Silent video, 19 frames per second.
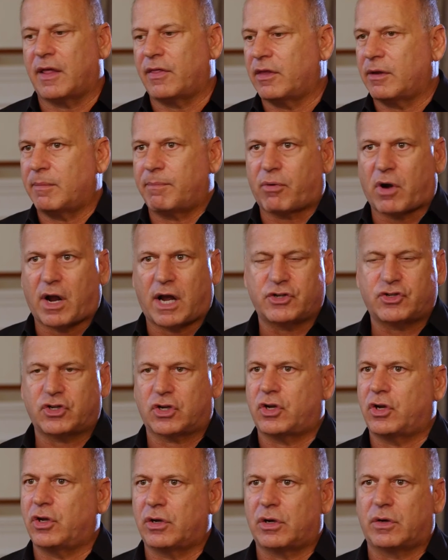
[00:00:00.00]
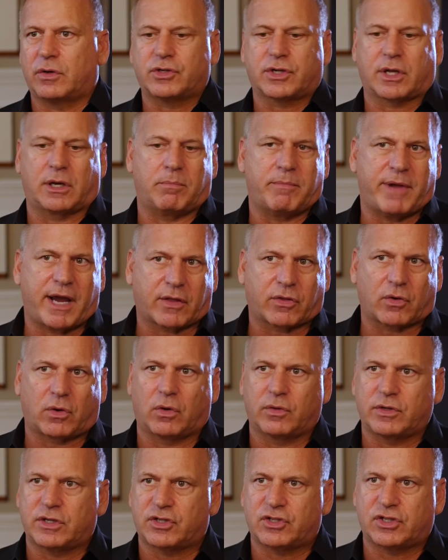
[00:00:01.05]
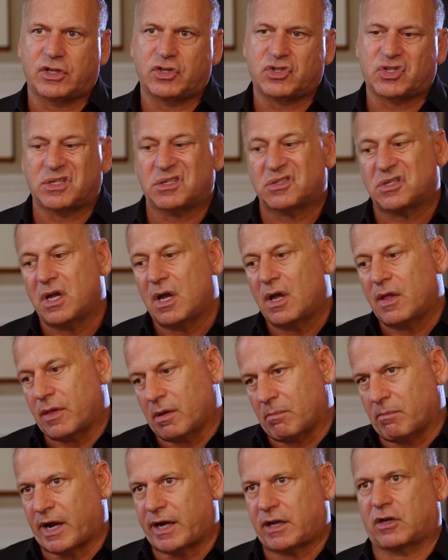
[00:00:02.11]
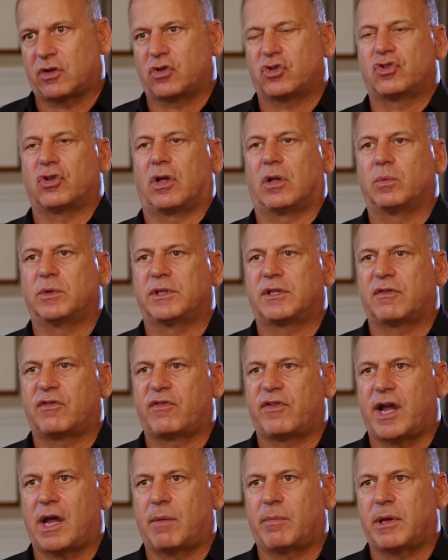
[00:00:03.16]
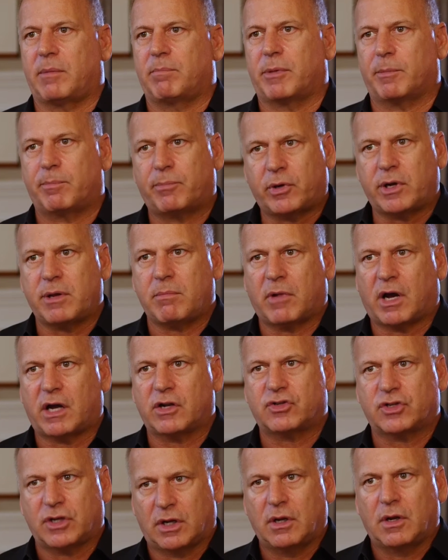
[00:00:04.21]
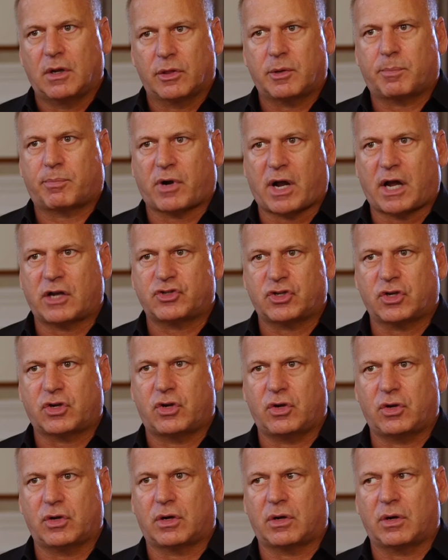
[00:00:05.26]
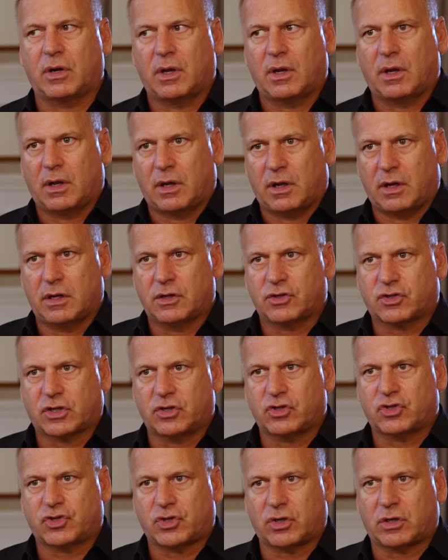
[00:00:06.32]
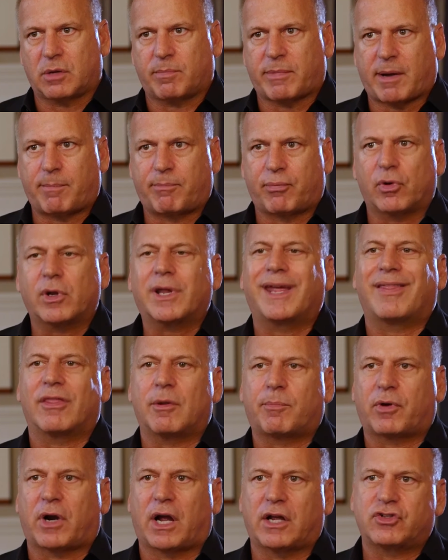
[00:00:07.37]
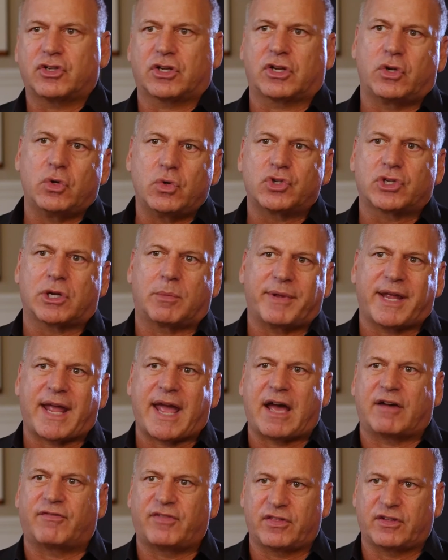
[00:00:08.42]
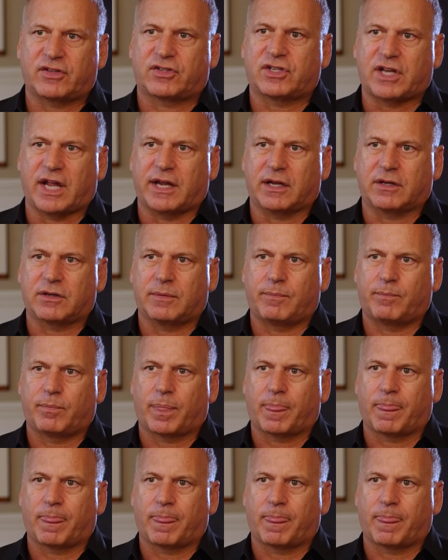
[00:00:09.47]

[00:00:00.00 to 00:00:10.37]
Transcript: and the prosecutor is going to make their own decisions. They might consult with the family, but pretty much the prosecutor is concerned about bringing the prosecution on behalf of the state.